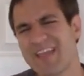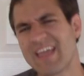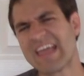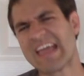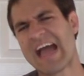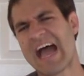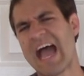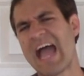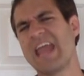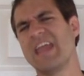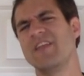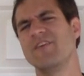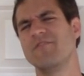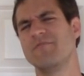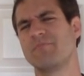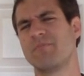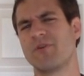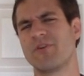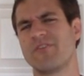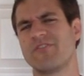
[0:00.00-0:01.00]
the kind
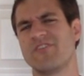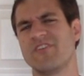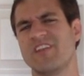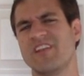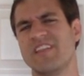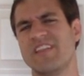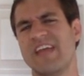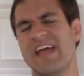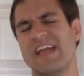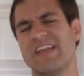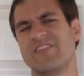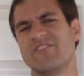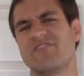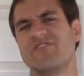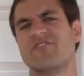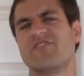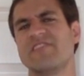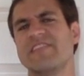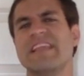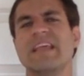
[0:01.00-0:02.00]
of person that
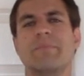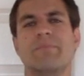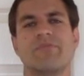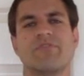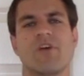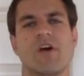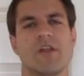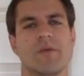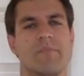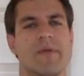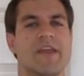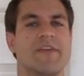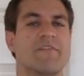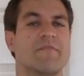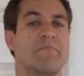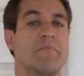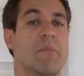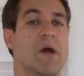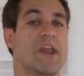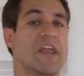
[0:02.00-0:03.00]
sleeps on a bed
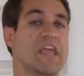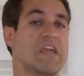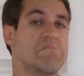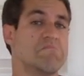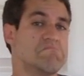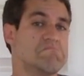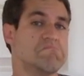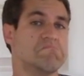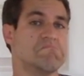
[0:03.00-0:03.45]
of money.